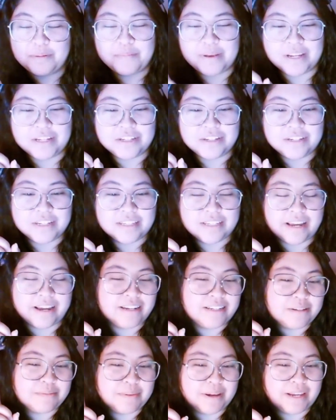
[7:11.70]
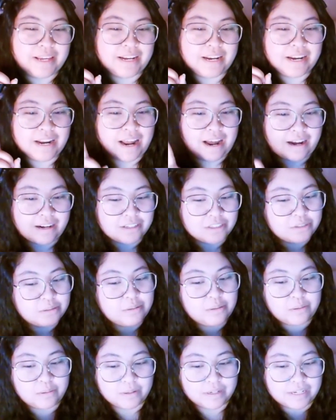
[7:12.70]
made you decide to make it an actual
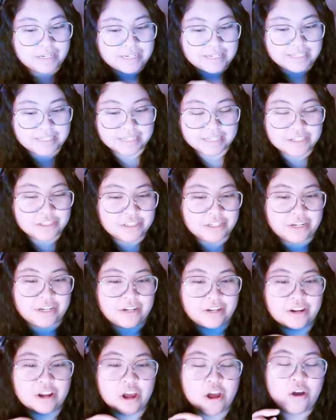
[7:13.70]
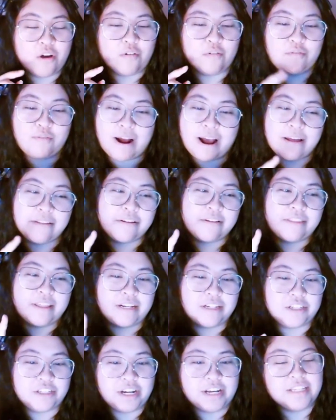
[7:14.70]
organization rather than
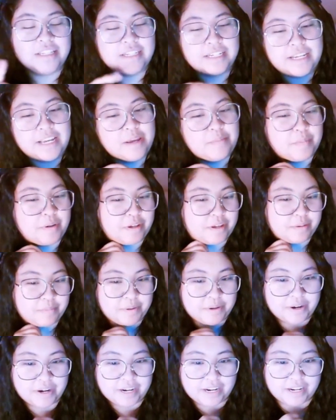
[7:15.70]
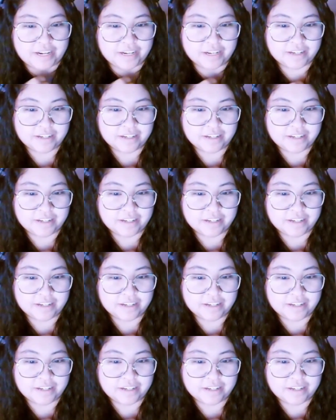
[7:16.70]
just a gaming community?